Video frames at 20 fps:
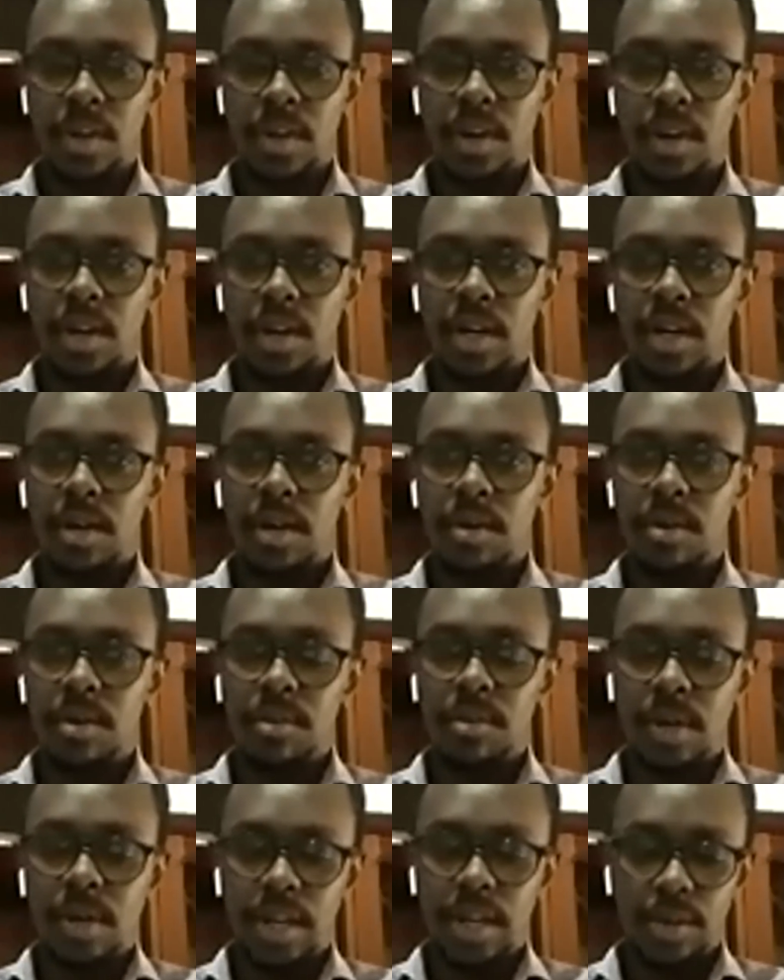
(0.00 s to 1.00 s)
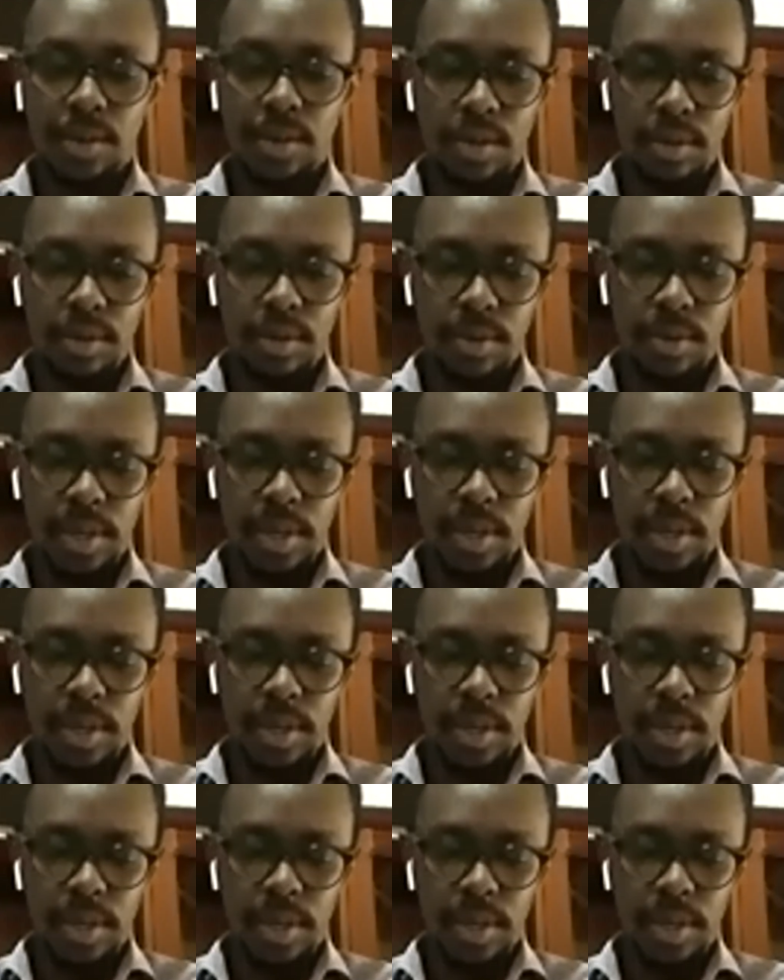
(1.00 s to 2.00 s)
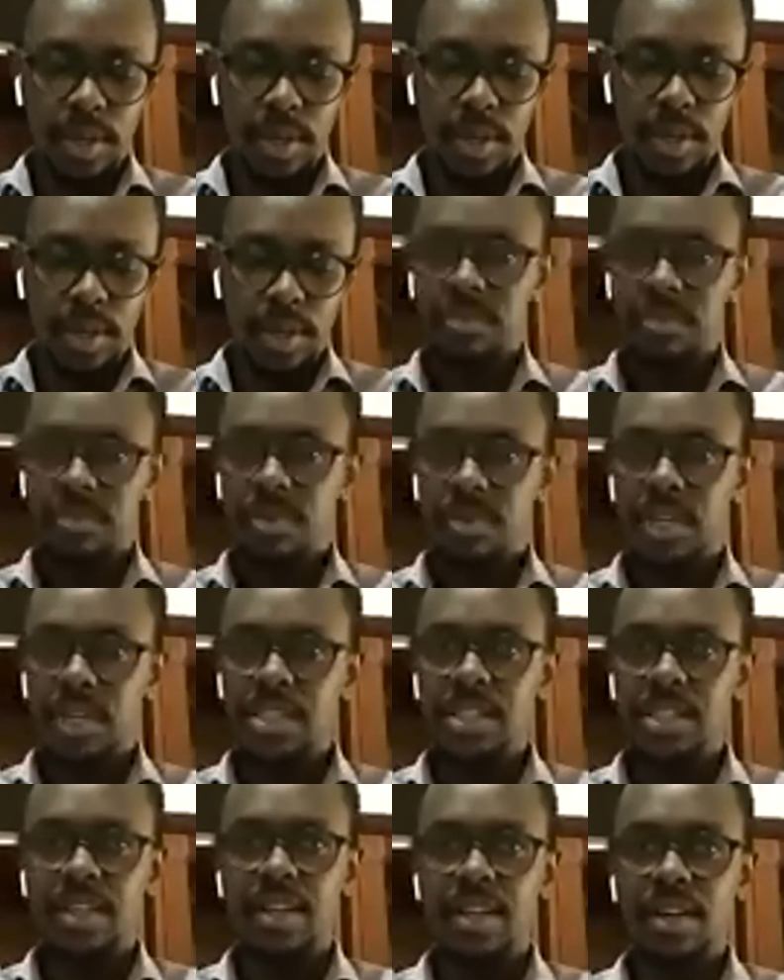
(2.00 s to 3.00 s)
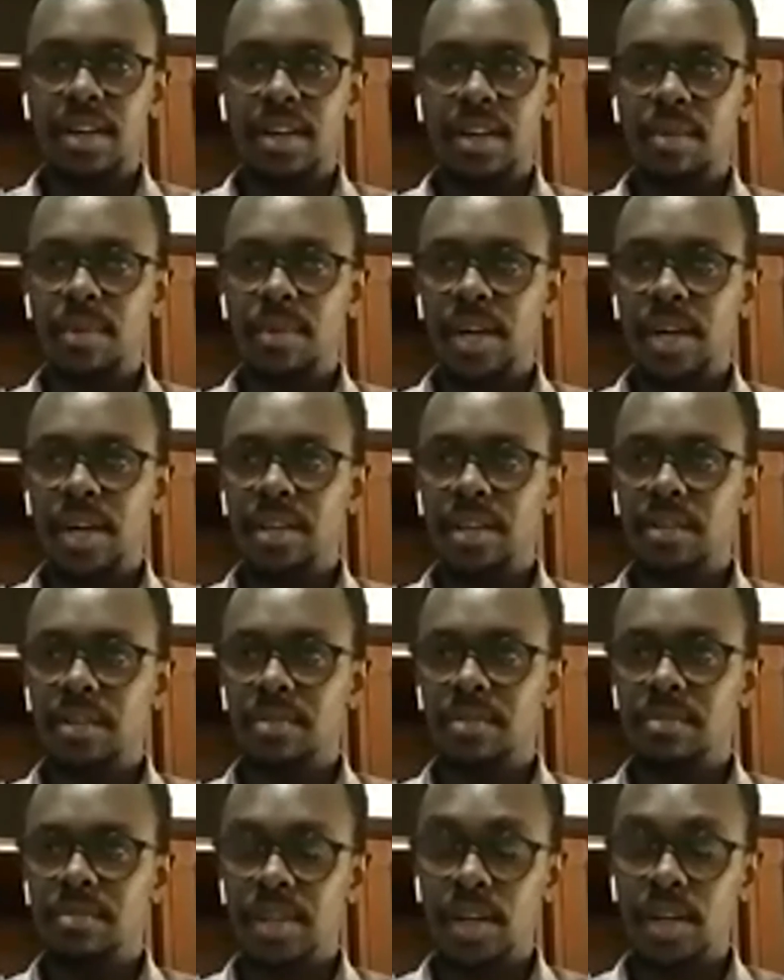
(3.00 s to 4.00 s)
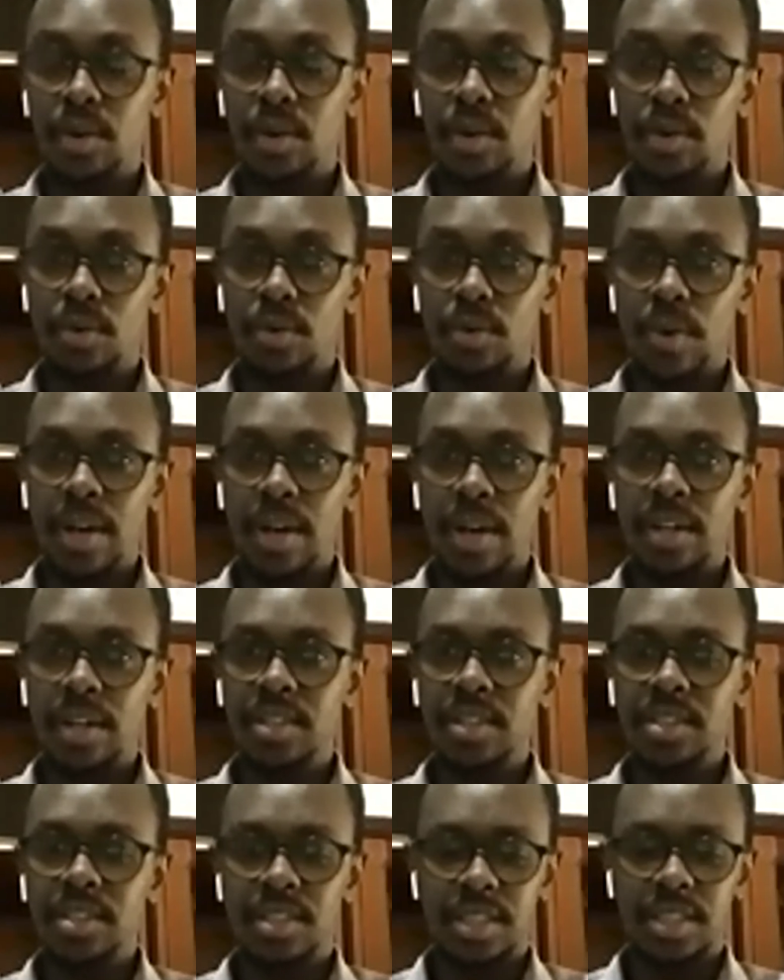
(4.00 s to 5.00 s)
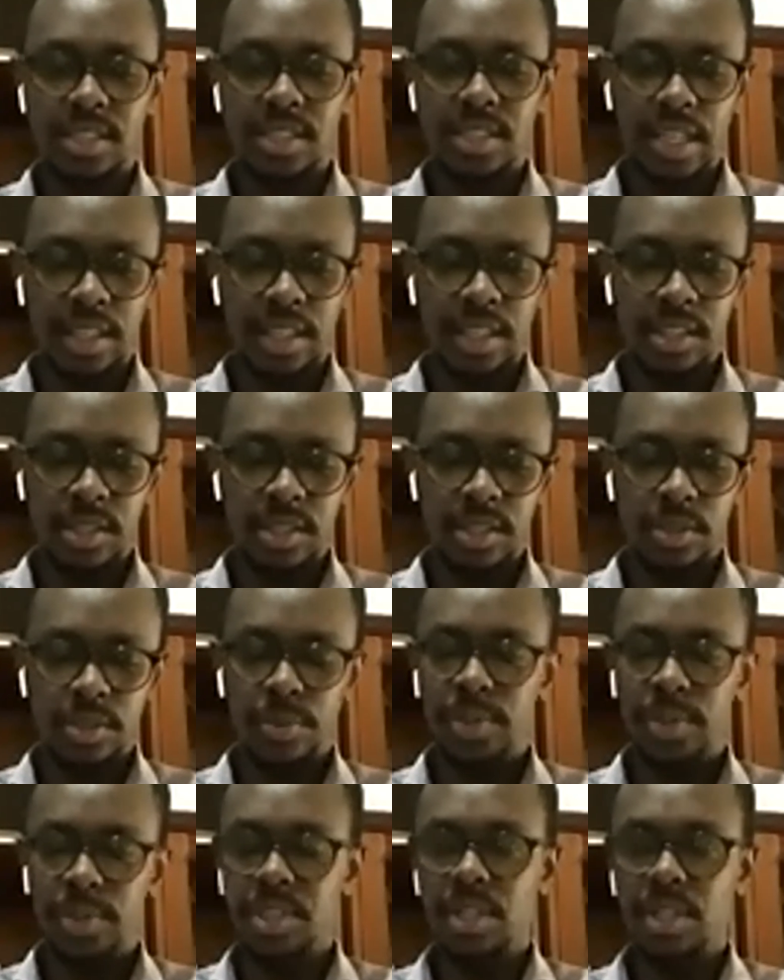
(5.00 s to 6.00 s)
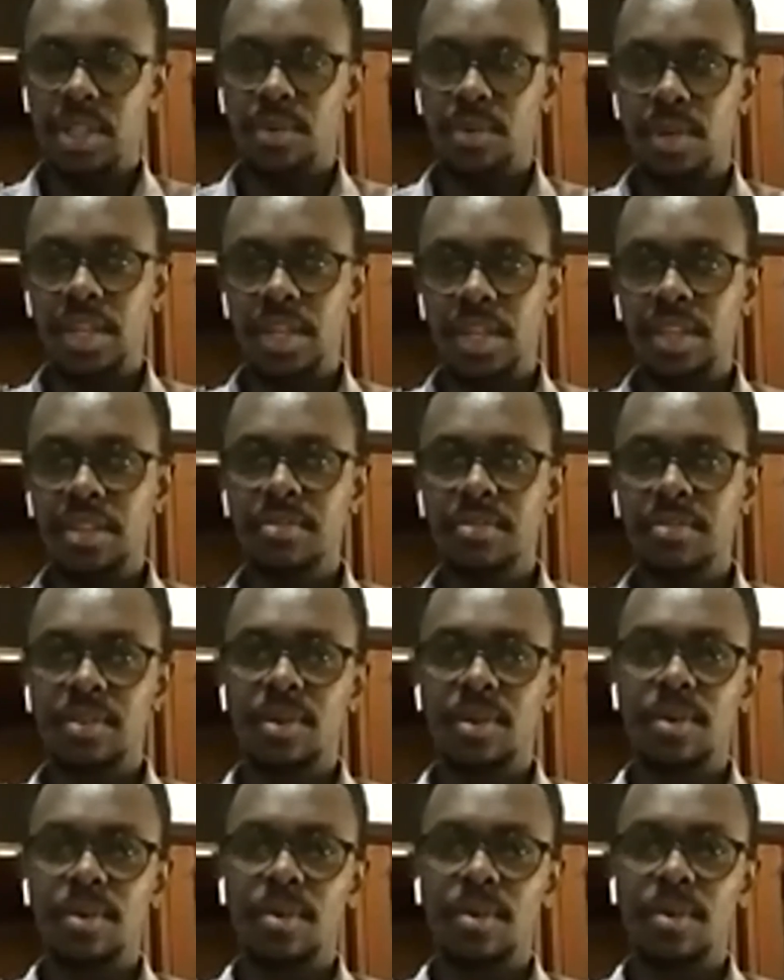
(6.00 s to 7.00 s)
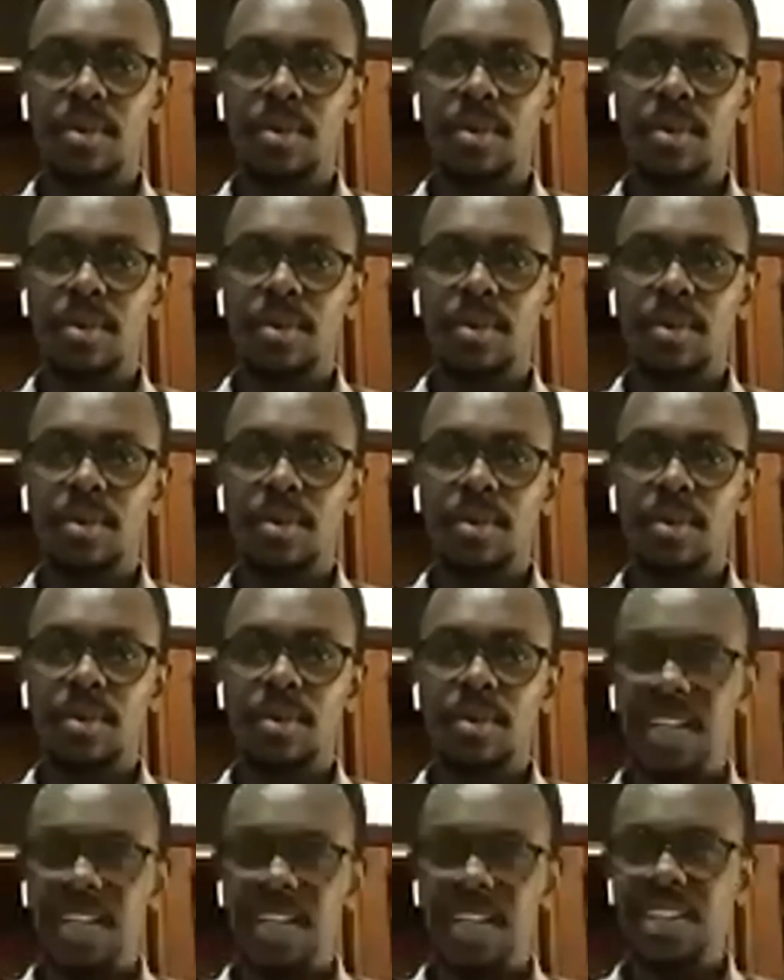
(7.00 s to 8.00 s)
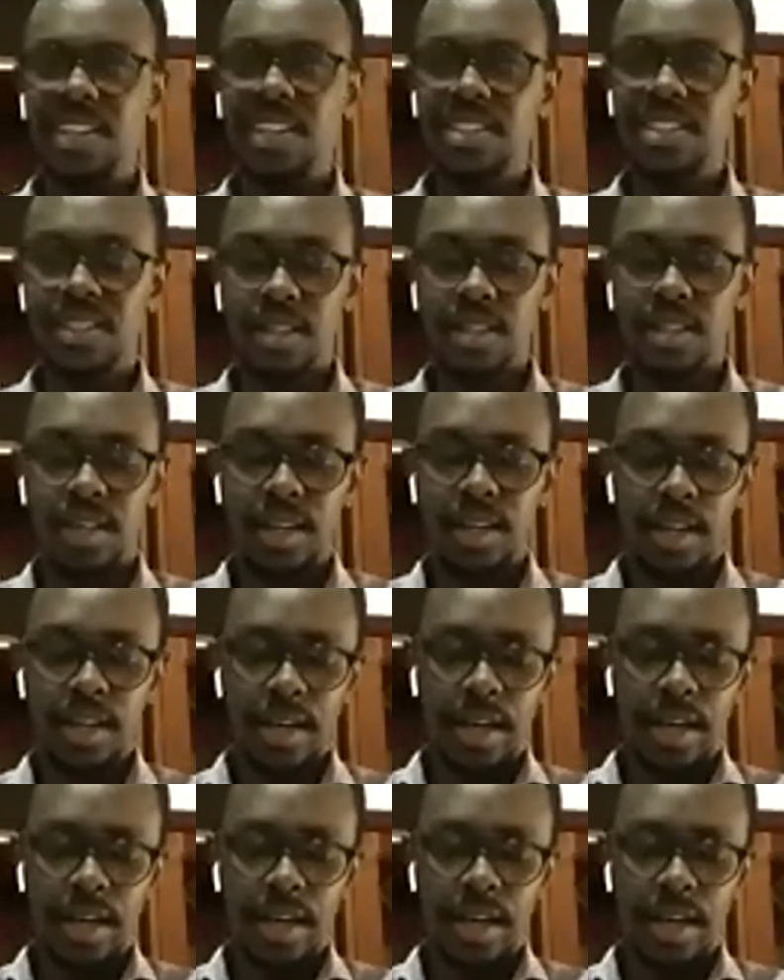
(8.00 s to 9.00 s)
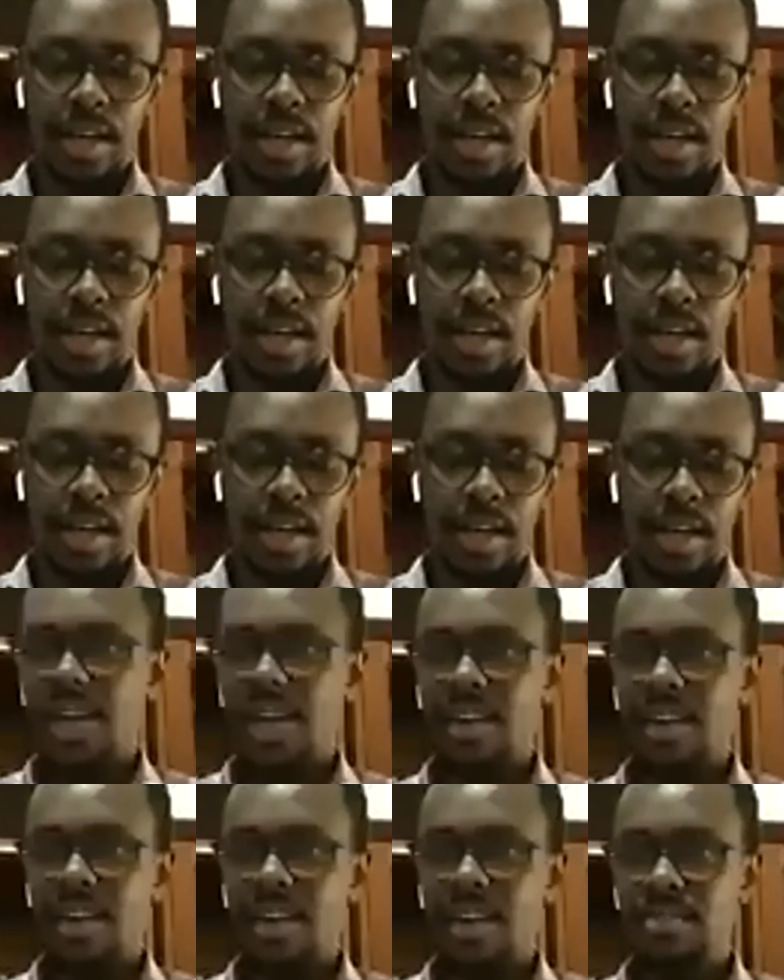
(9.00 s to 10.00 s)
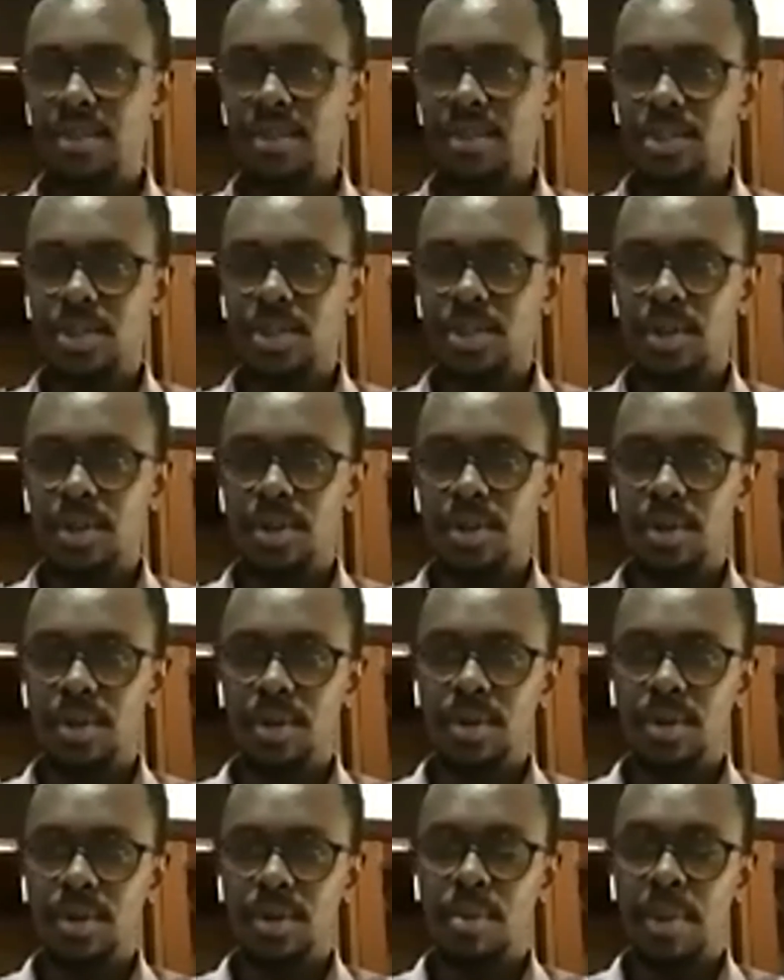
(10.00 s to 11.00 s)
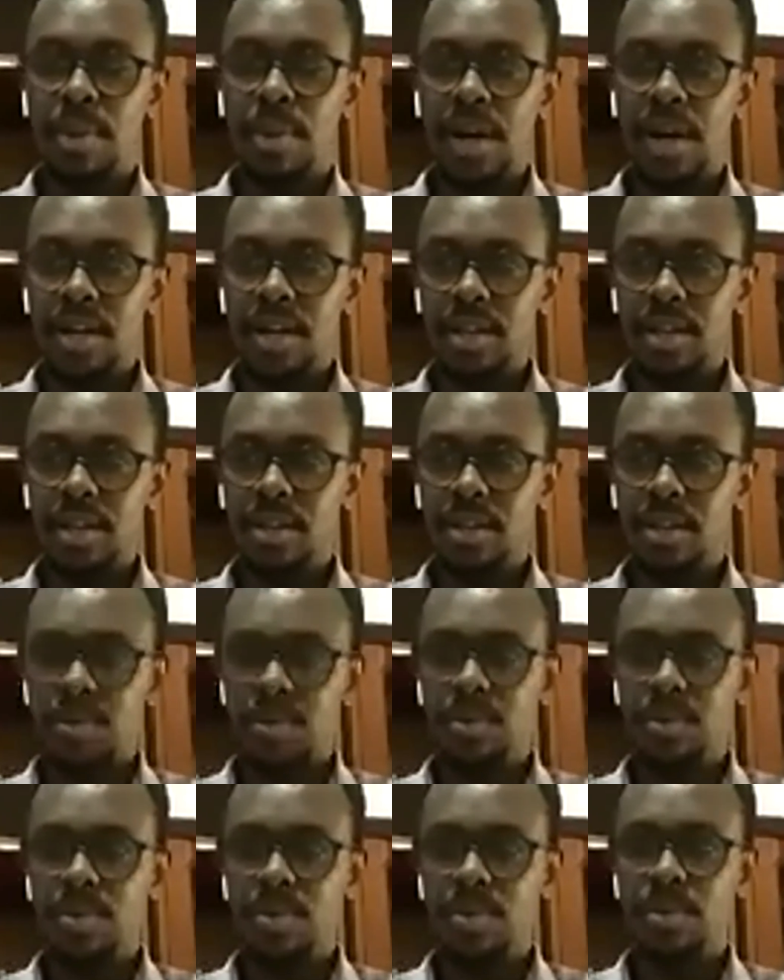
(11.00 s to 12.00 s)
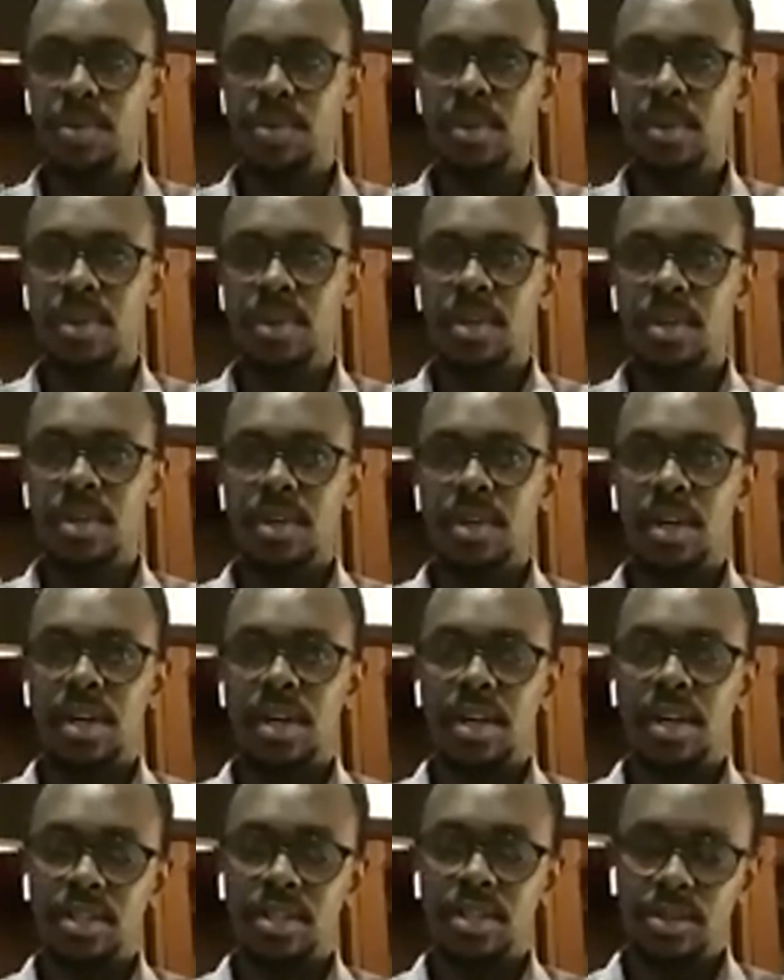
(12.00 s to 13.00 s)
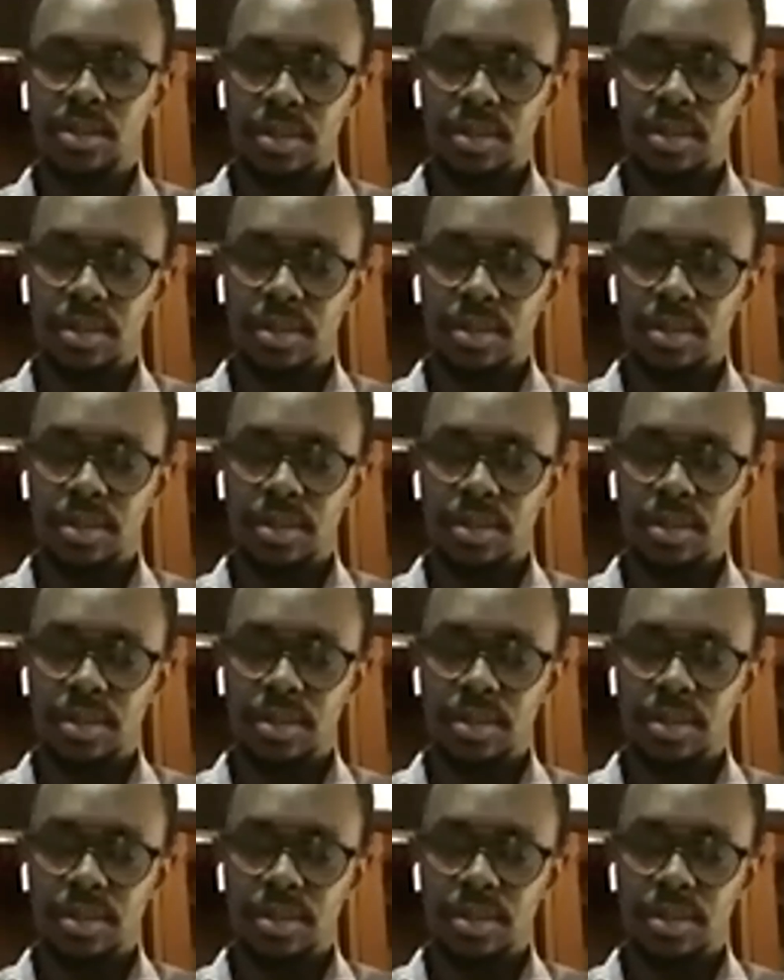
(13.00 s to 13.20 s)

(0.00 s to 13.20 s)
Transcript: I know I have on agenda my fellow Rwandans, Serge, who is a colleague for more than 10 years. And I know we have also Omar, who is also